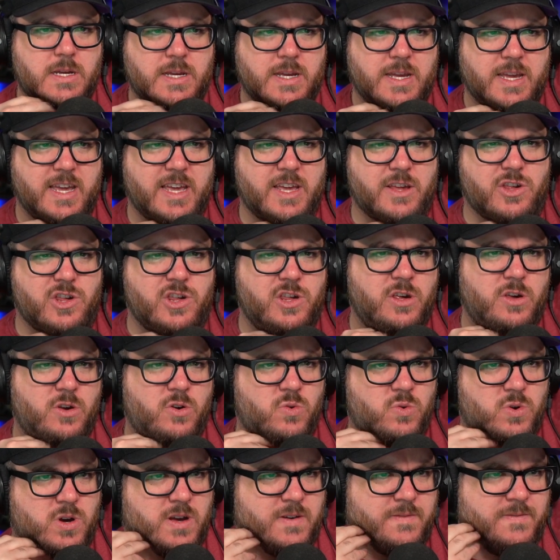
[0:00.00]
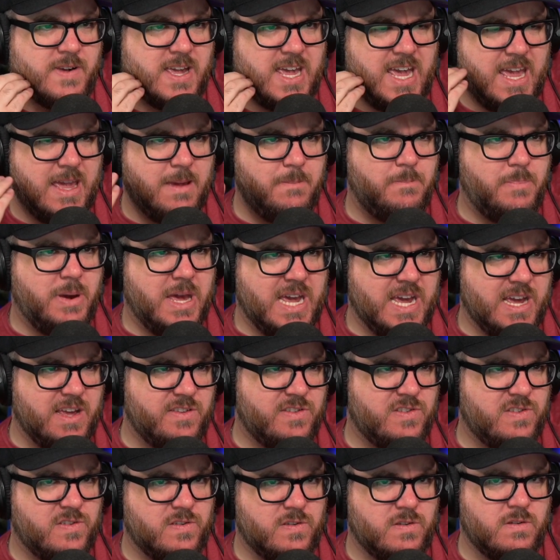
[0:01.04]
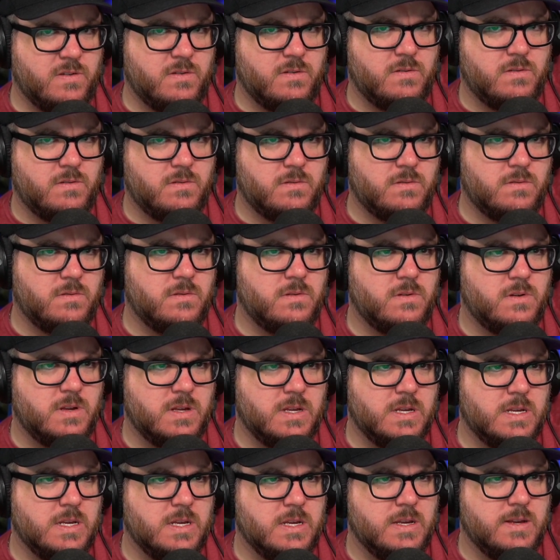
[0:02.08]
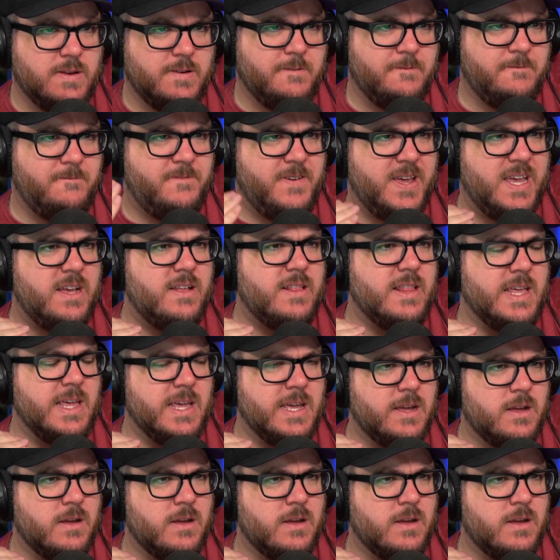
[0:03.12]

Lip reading: issue of Game Pass failing.